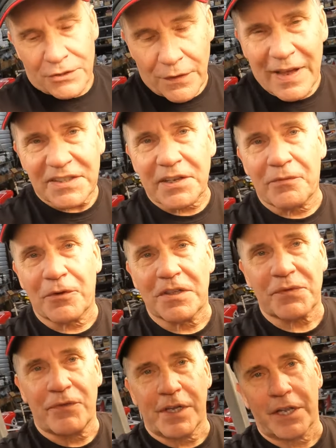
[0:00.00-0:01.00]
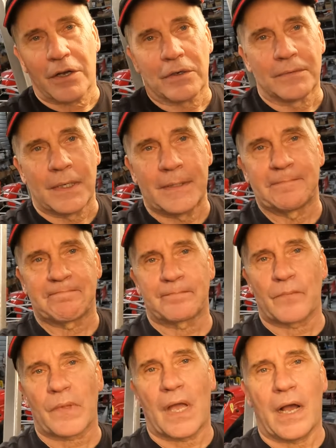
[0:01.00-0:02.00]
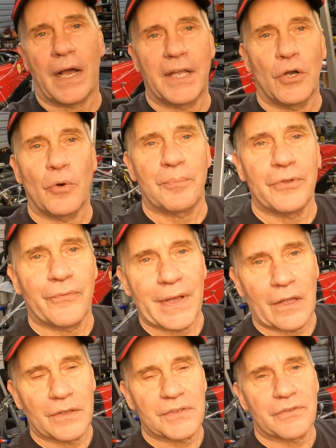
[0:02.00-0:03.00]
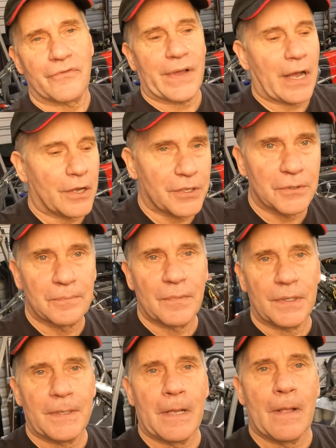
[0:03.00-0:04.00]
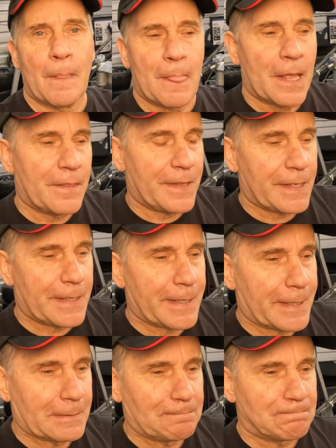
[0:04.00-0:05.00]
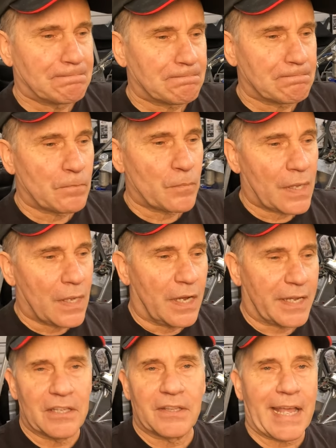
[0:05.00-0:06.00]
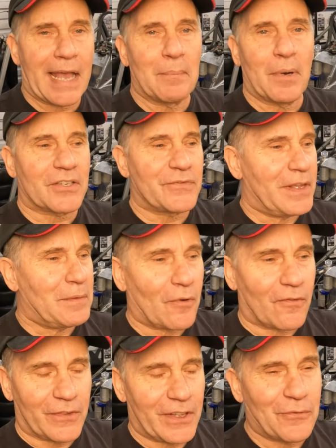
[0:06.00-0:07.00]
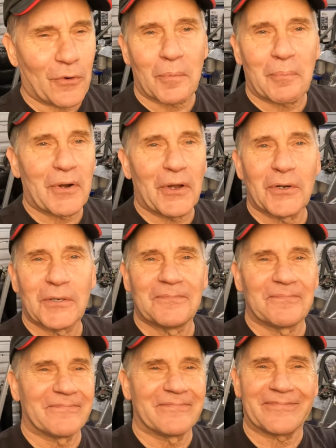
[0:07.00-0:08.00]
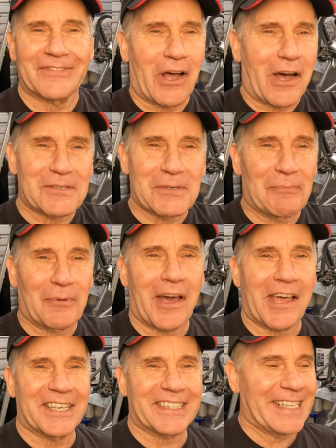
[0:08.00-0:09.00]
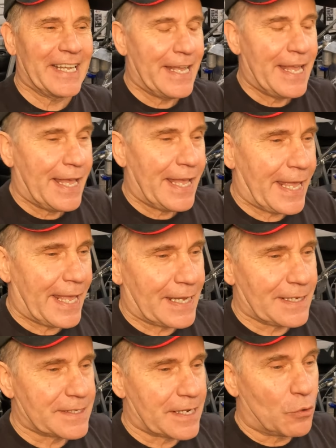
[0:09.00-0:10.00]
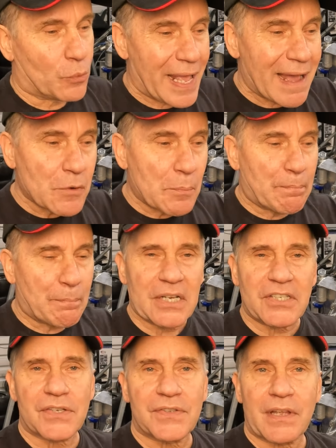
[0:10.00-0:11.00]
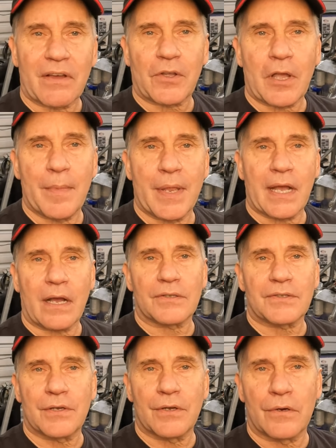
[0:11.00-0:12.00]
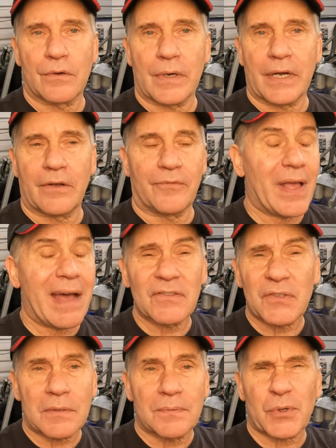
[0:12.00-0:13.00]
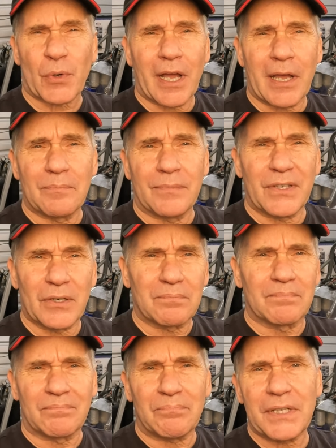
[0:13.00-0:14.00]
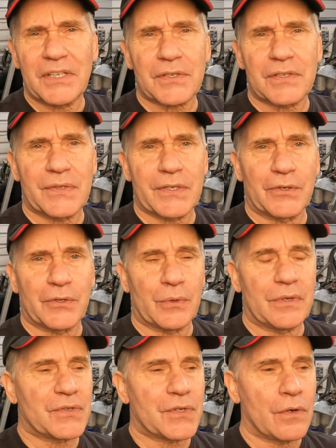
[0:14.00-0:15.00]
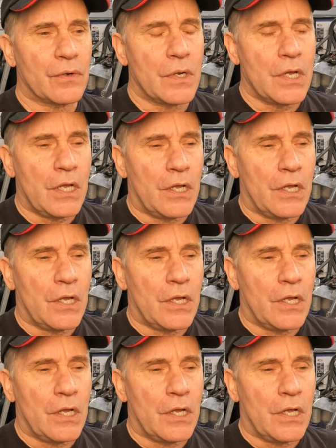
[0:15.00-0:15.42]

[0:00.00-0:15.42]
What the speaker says: So that's it for this video. I hope you found this of value. The Cambox V4 Pro, awesome product, and we have a bunch of stuff coming out, so if you haven't subscribed, you know, please consider doing so.